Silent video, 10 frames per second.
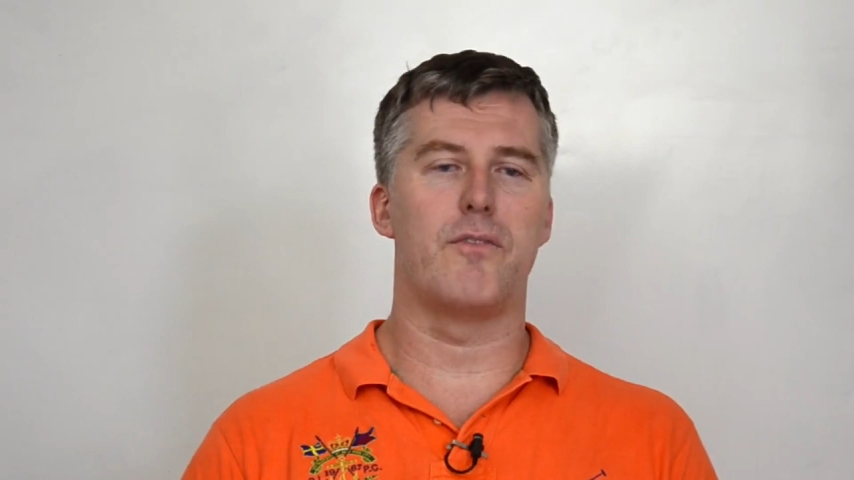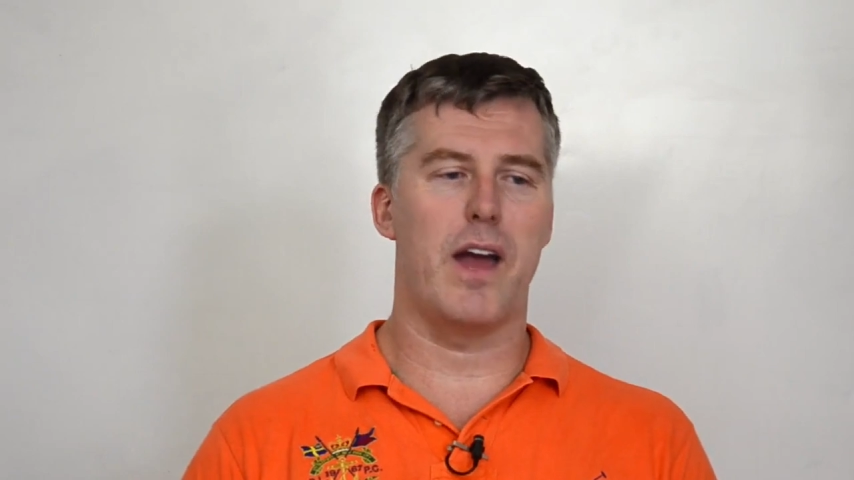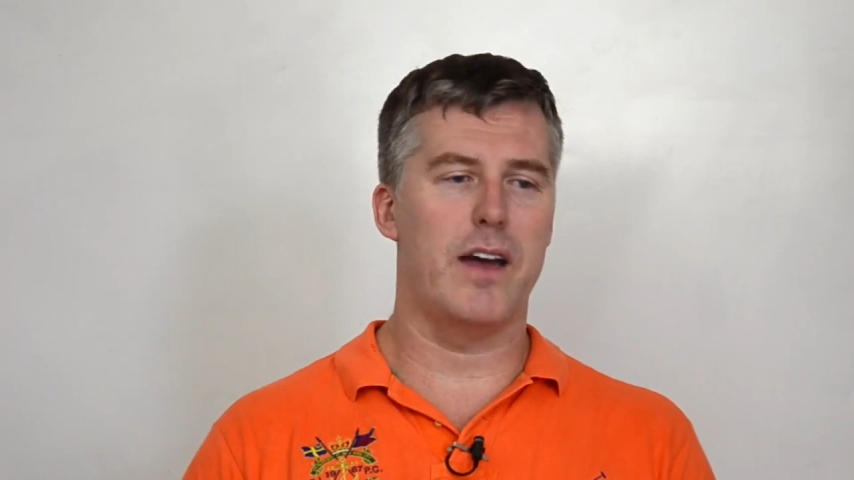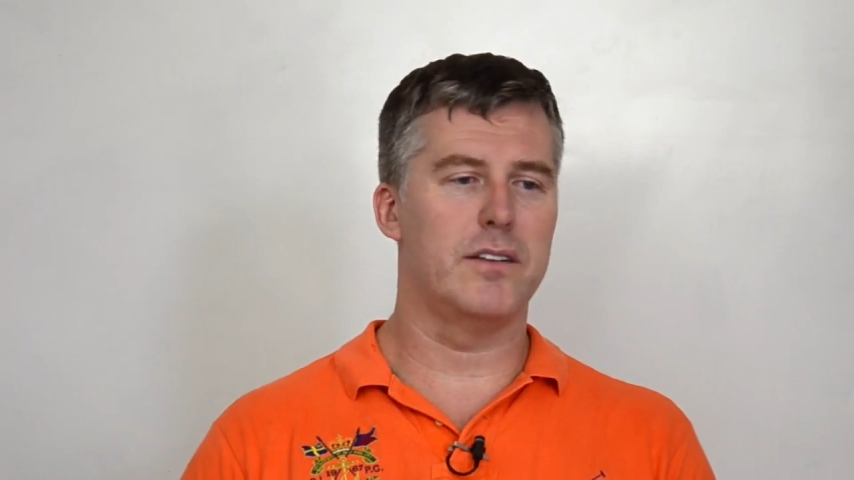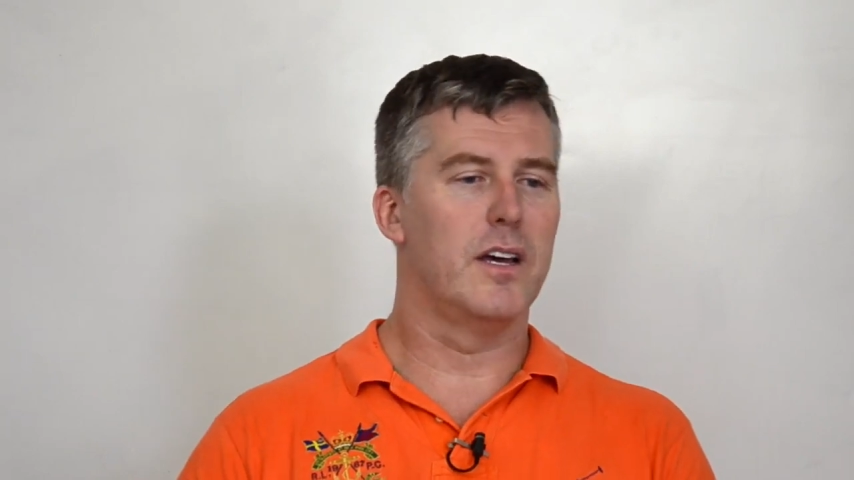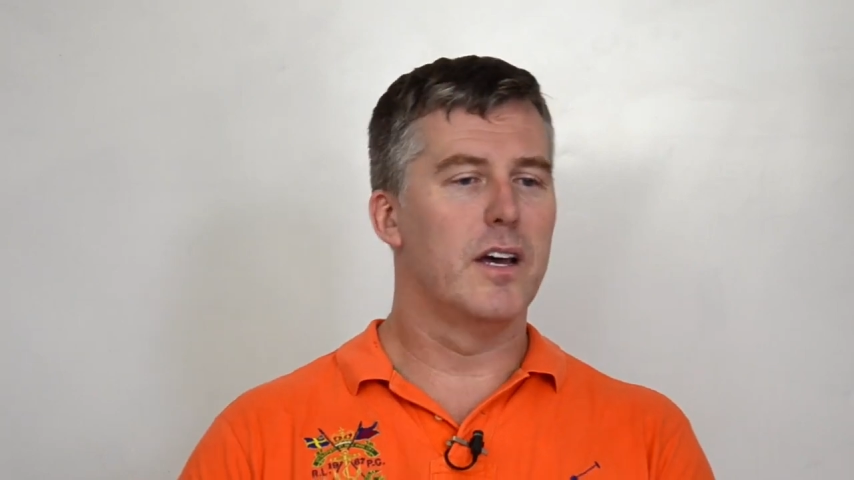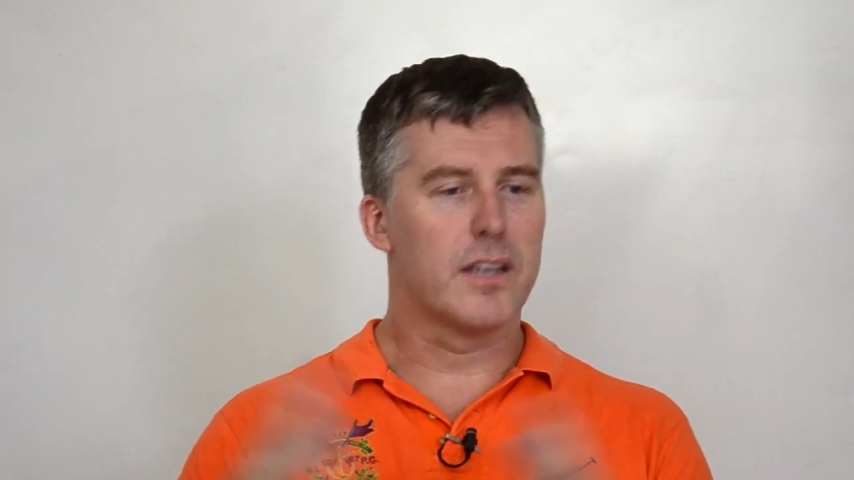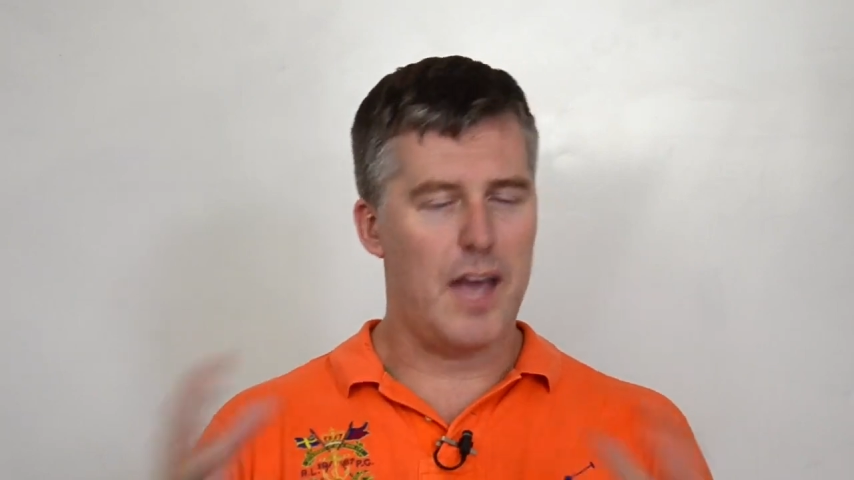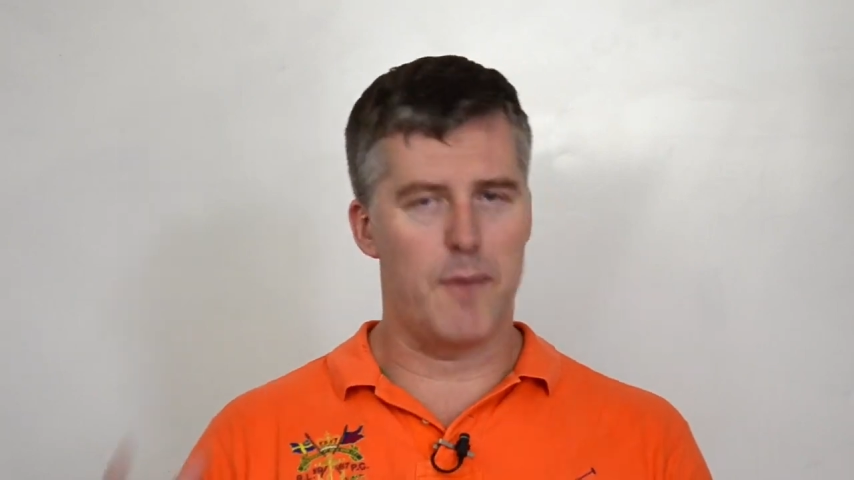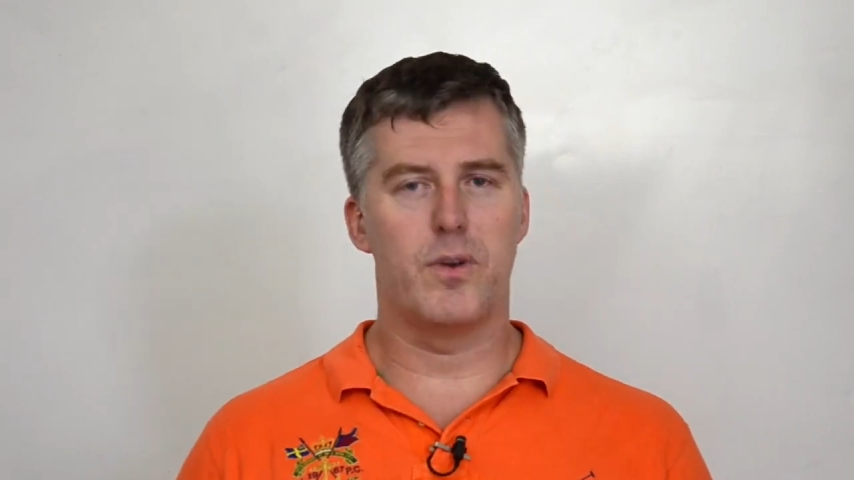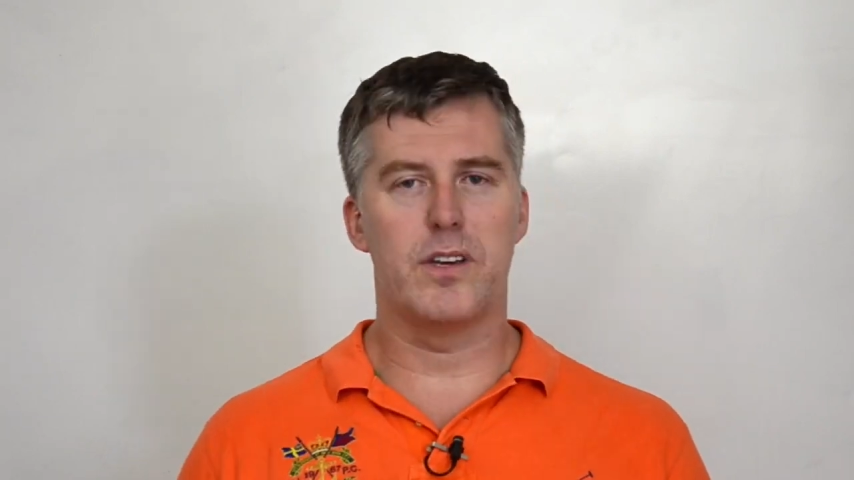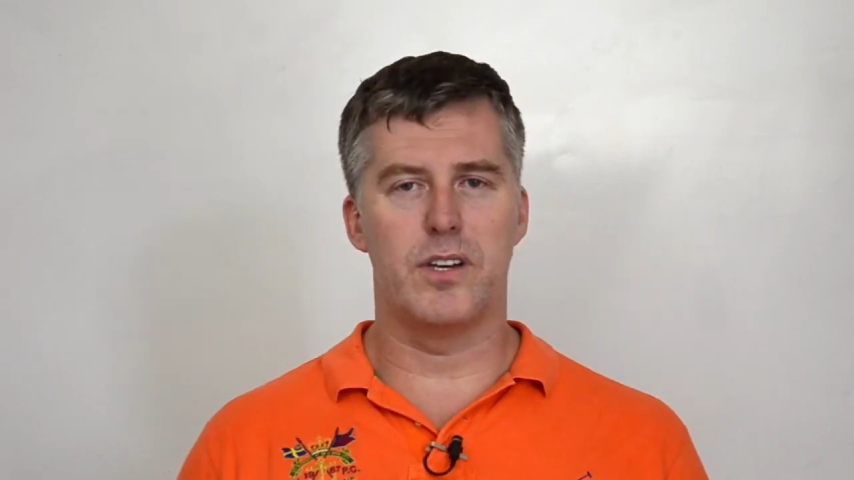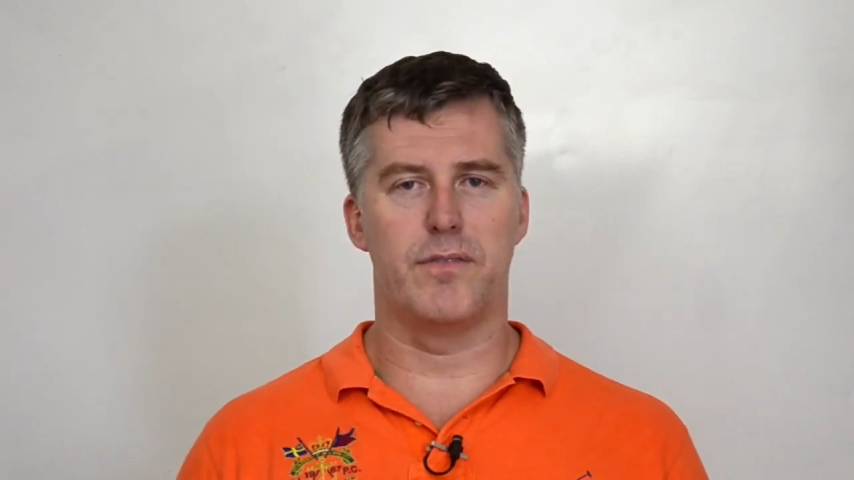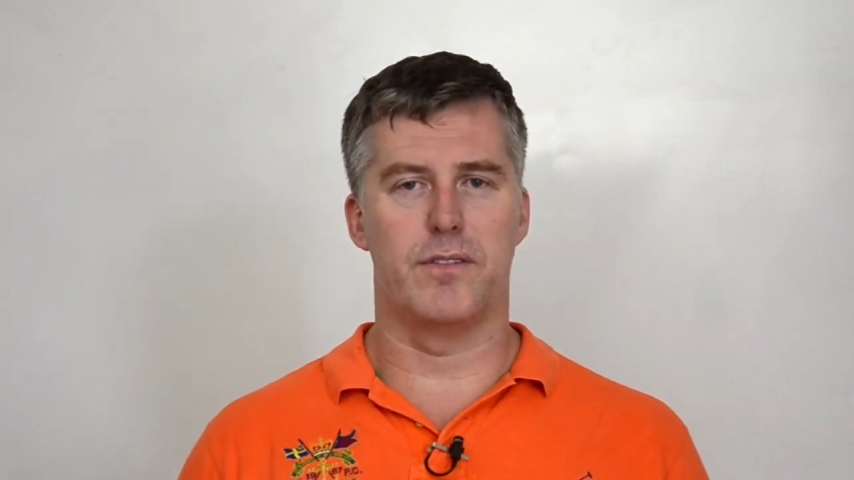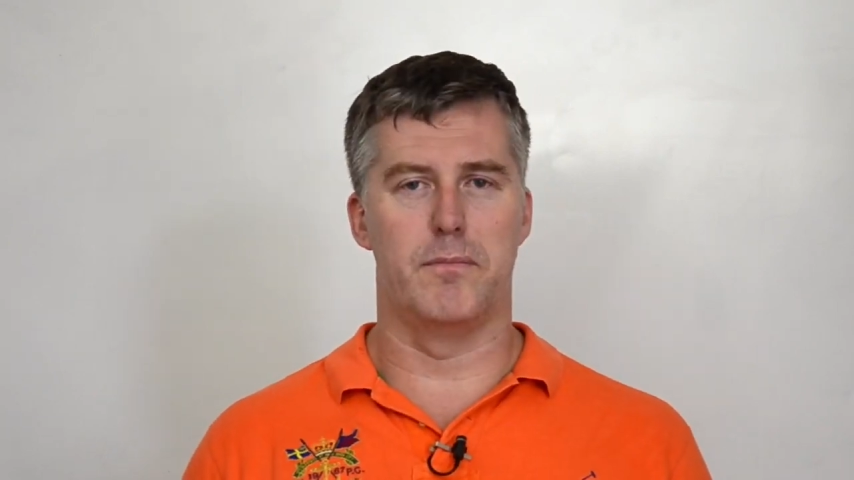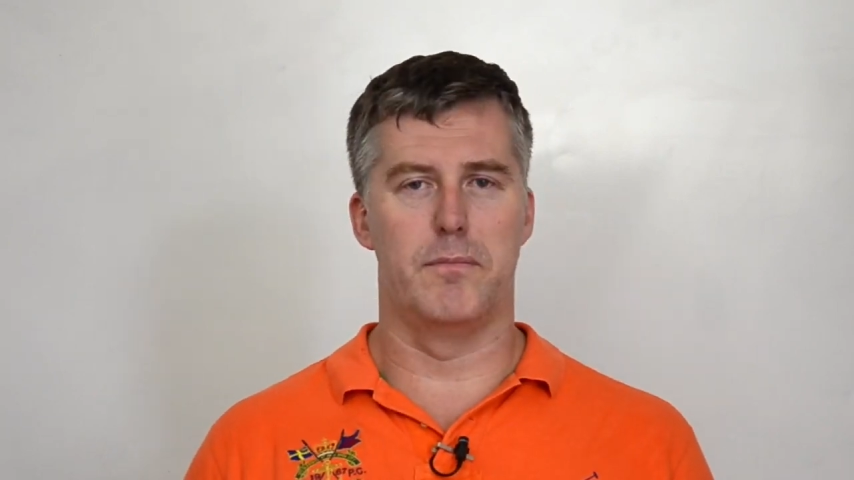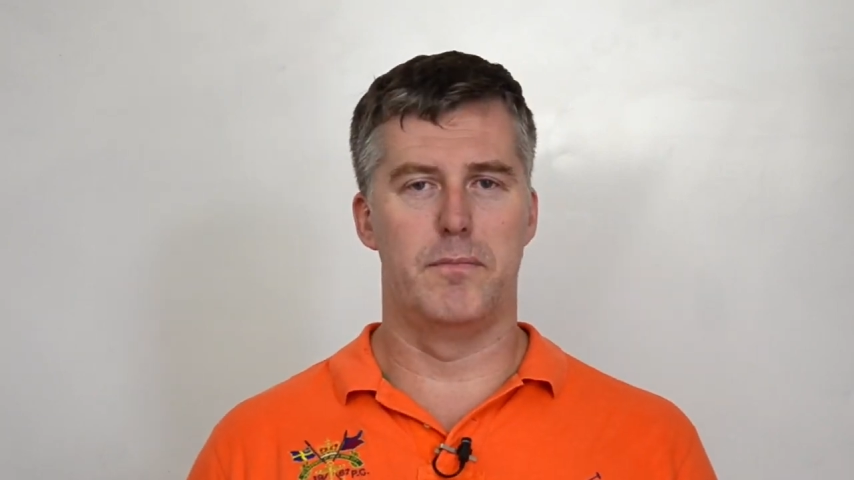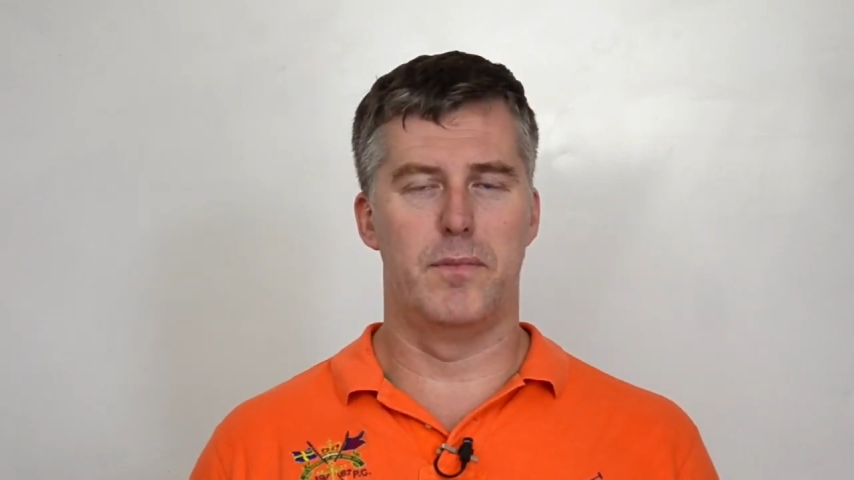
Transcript: around, can we shift them?